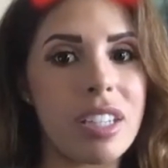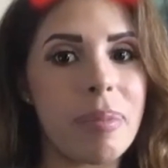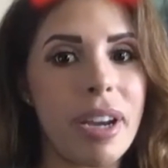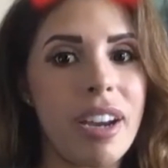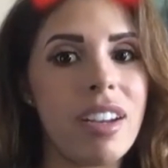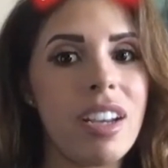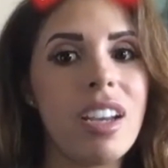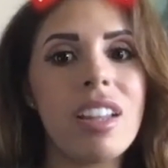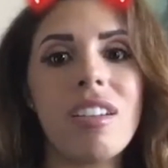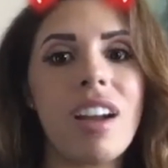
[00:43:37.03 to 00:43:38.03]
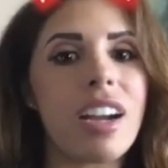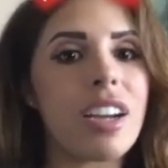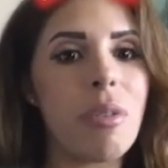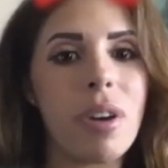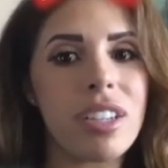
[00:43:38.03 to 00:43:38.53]
about. They're not going to
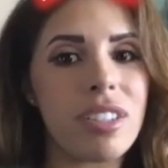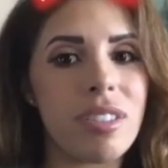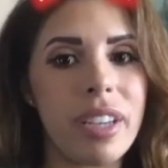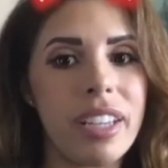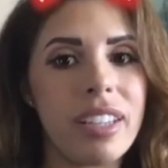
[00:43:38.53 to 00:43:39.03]
want to do it,